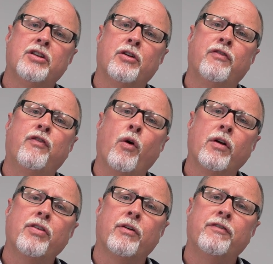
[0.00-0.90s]
their
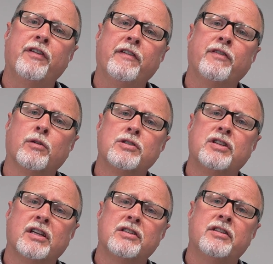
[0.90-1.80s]
fourth or fifth or
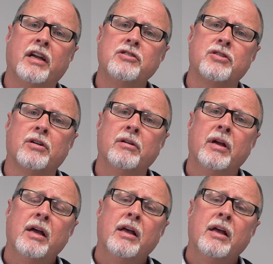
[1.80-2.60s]
sixth denture,